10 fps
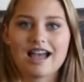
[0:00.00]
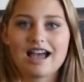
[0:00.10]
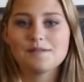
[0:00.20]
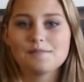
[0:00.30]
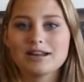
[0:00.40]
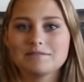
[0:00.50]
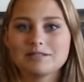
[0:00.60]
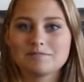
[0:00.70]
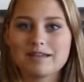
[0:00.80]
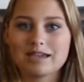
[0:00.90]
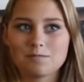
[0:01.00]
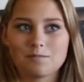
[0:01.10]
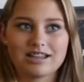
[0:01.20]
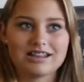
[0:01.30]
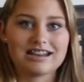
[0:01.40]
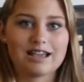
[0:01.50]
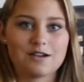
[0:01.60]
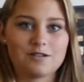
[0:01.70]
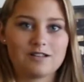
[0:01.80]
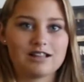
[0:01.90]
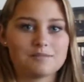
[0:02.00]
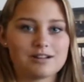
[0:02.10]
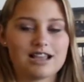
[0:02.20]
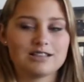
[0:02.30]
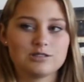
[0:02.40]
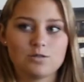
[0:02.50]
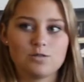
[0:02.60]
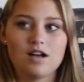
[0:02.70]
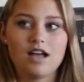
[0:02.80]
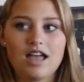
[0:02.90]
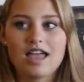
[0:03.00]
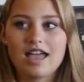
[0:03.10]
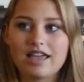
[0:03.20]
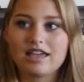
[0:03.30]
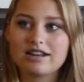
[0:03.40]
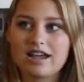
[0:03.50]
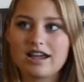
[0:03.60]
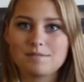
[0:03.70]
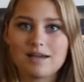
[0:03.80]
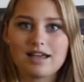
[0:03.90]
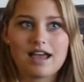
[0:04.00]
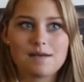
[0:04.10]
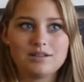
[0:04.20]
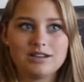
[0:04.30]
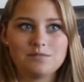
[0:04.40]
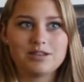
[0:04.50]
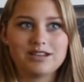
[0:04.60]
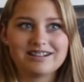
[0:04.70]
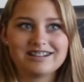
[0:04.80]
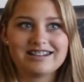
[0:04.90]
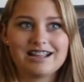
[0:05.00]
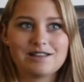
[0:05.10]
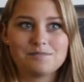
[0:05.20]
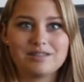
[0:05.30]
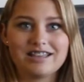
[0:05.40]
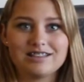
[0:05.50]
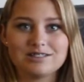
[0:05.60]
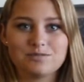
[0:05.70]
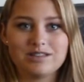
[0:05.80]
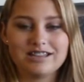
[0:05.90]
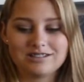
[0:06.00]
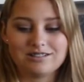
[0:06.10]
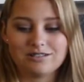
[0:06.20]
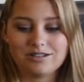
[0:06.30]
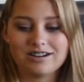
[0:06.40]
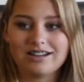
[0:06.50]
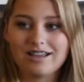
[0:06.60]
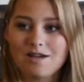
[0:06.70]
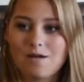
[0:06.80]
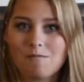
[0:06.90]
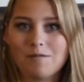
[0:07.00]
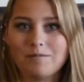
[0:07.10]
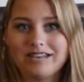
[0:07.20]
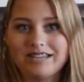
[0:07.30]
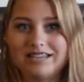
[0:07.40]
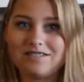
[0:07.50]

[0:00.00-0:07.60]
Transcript: Hi, my name um, is Megan White and I go to Clairemont High School uh, uh, and I'm um, happy to be here today because we get to learn what we need.